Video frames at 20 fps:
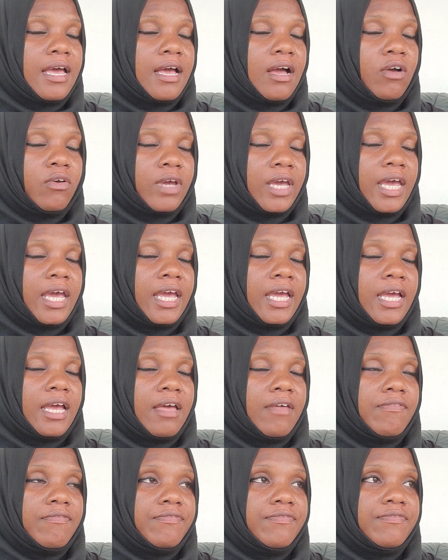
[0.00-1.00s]
Okay,
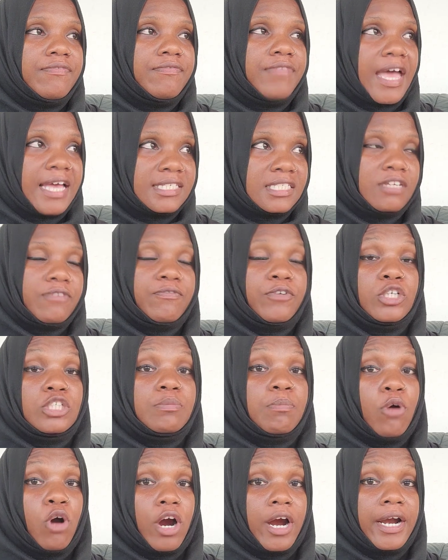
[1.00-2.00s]
that's the
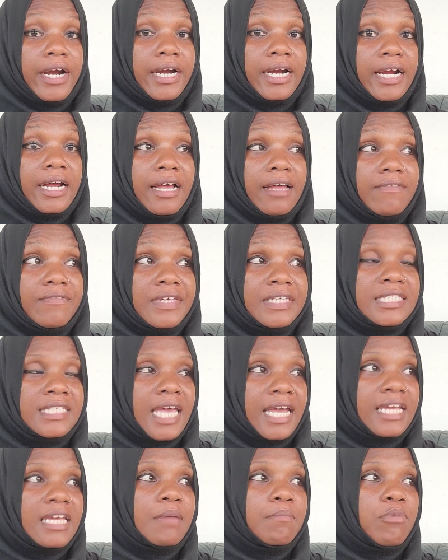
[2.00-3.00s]
first part. The
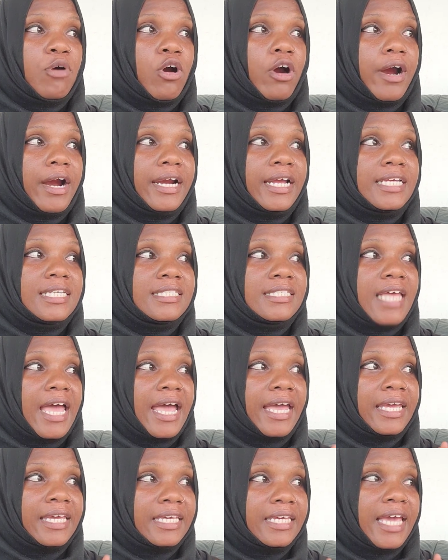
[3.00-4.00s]
second part is
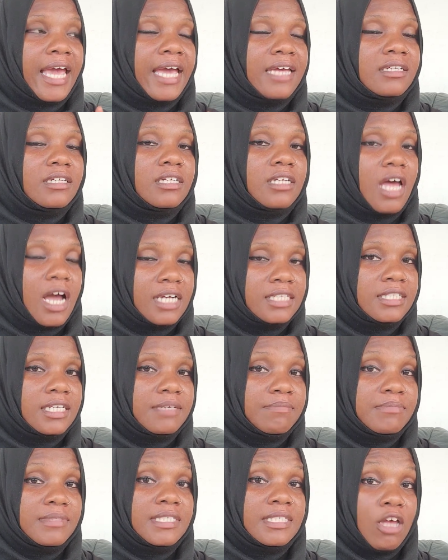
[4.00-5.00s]
that he had locked
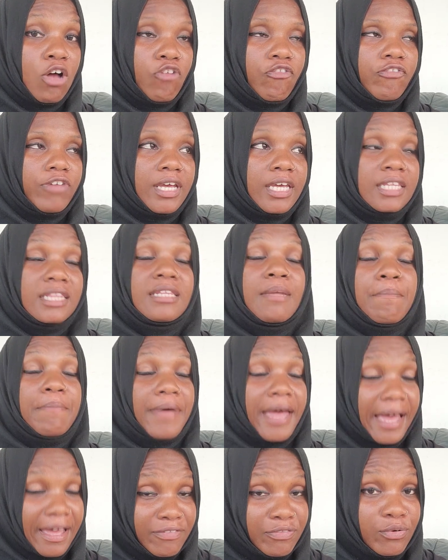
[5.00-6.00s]
himself in the
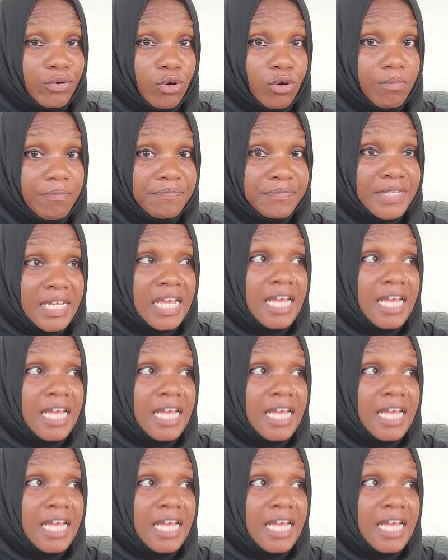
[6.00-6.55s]
bathroom